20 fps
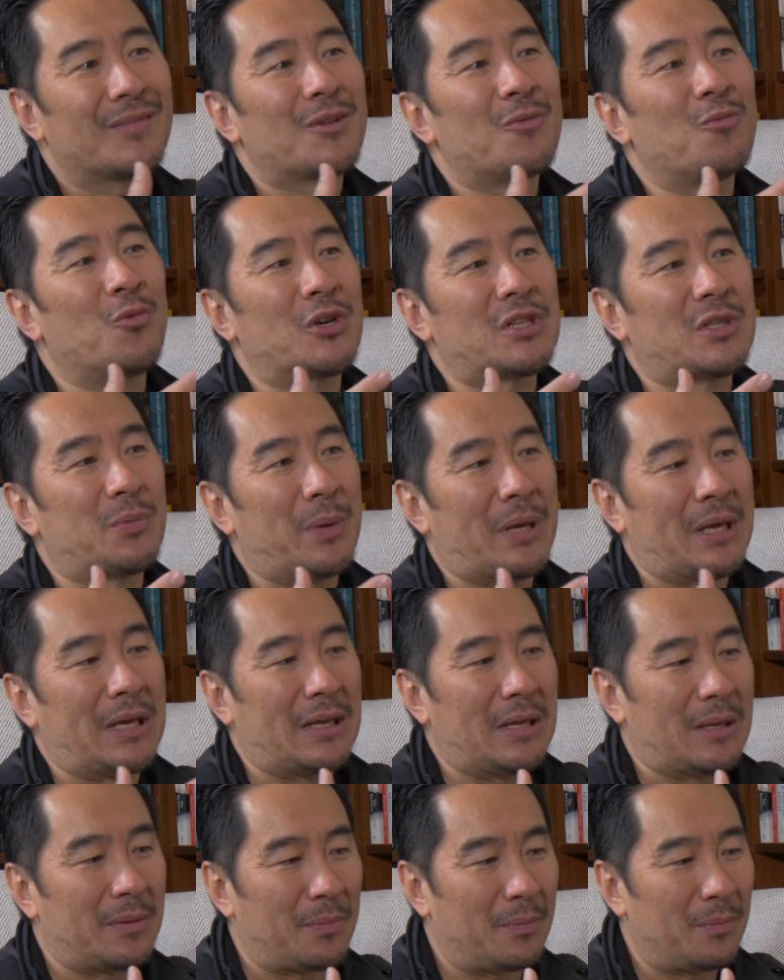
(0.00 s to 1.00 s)
want to
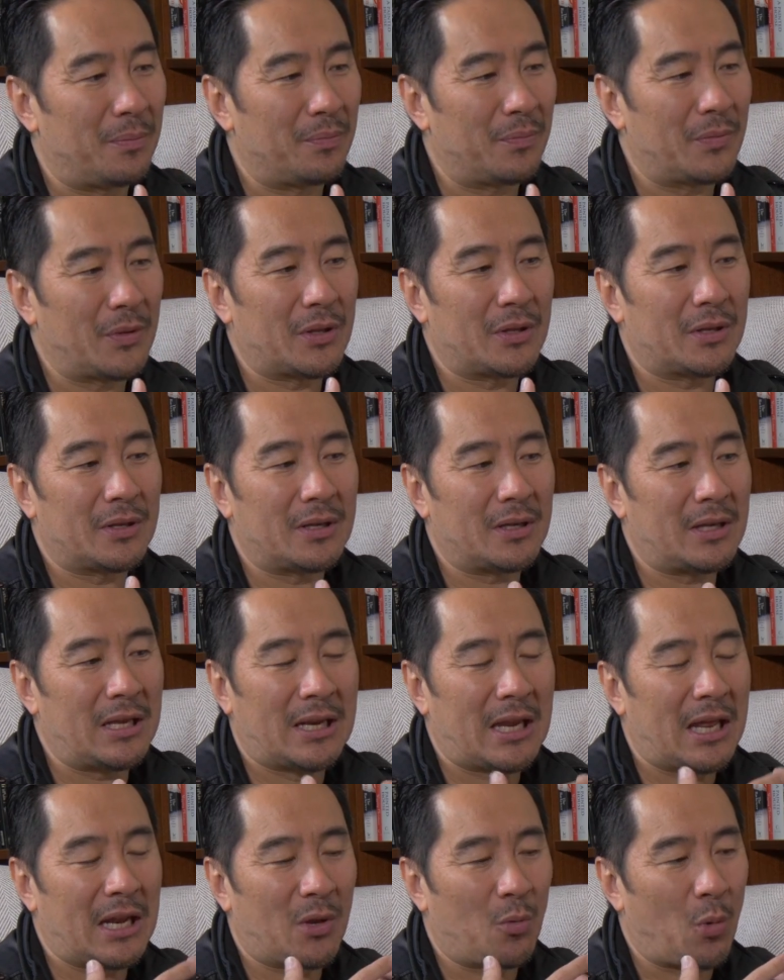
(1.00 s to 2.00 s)
be,
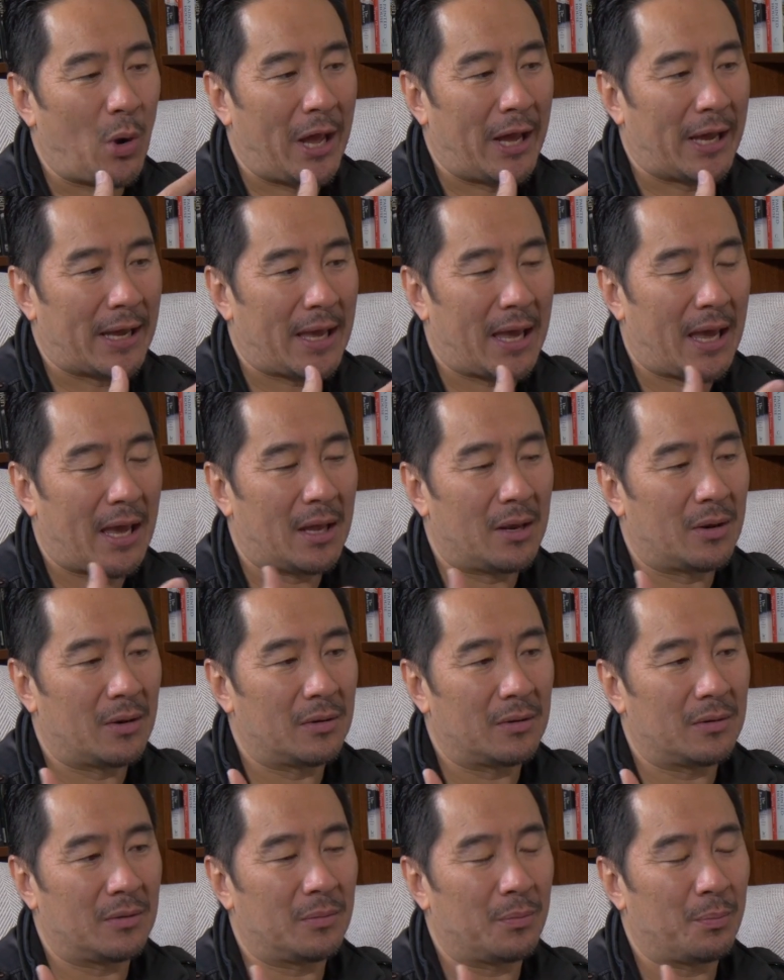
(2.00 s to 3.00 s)
in any way I
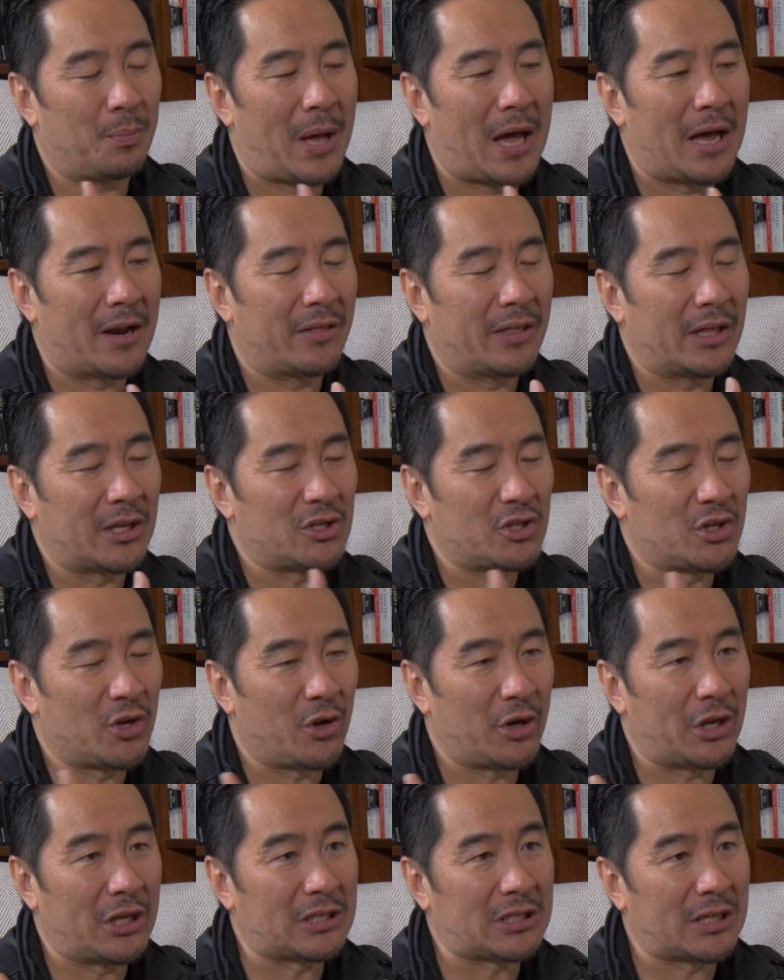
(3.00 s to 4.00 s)
can, part of their
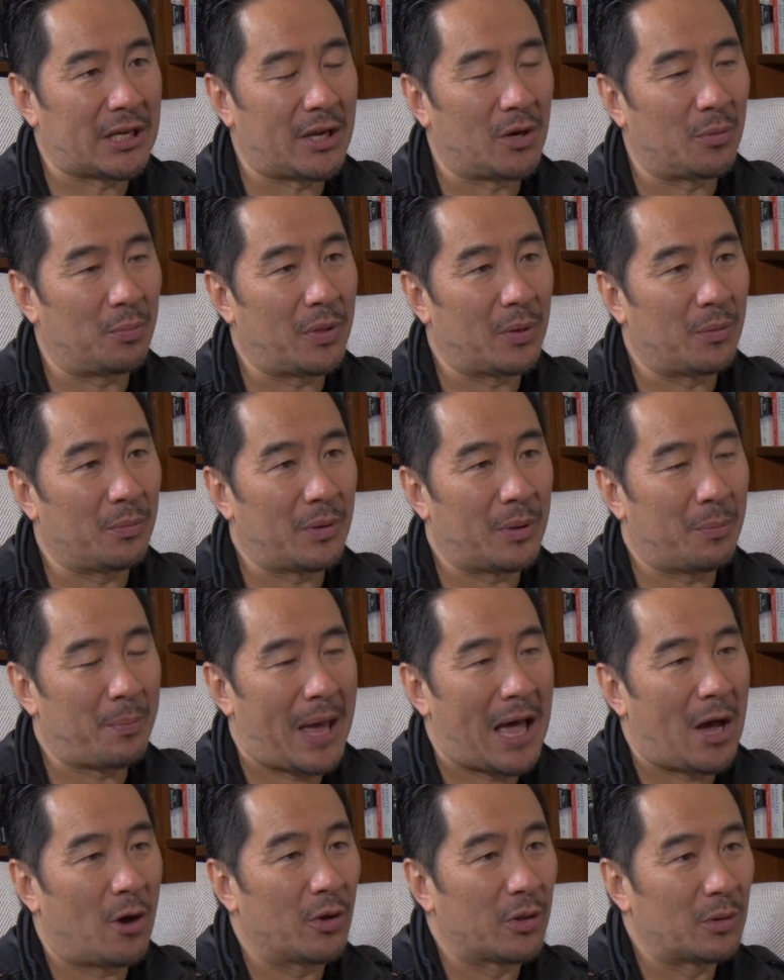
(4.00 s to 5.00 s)
journey to help them
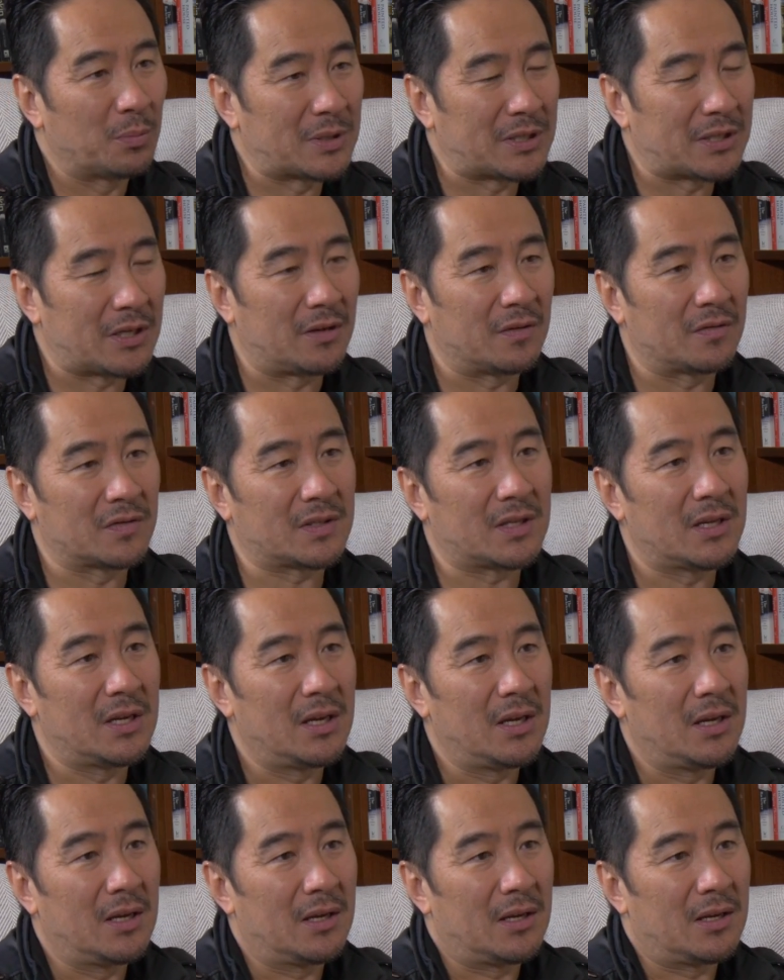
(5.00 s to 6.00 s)
empower themselves
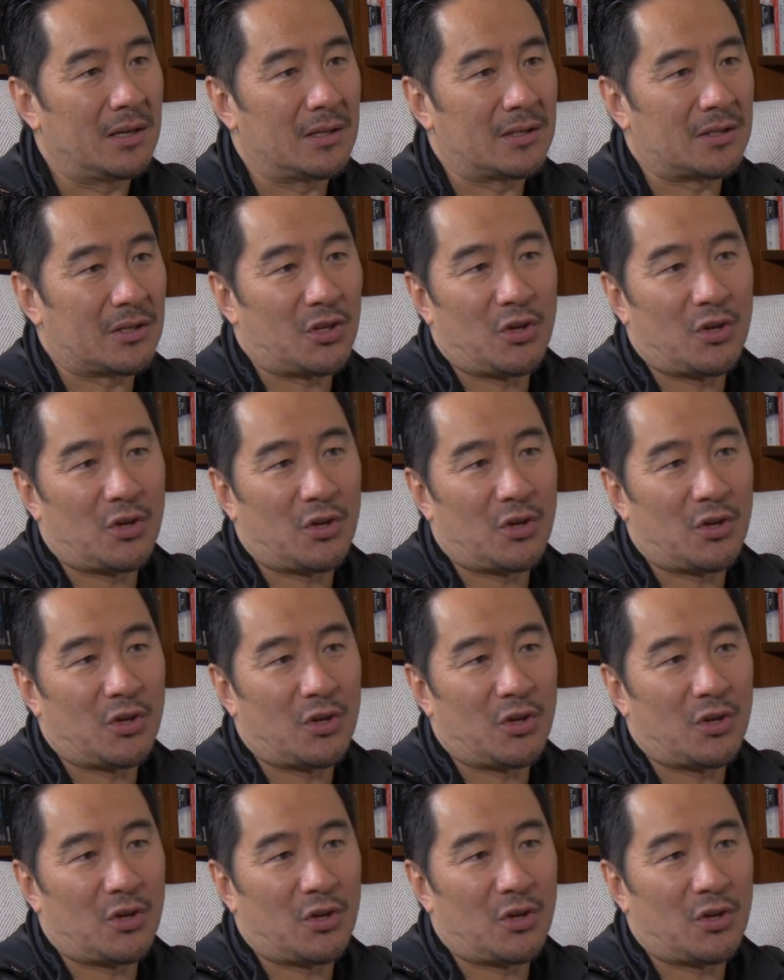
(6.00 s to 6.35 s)
as a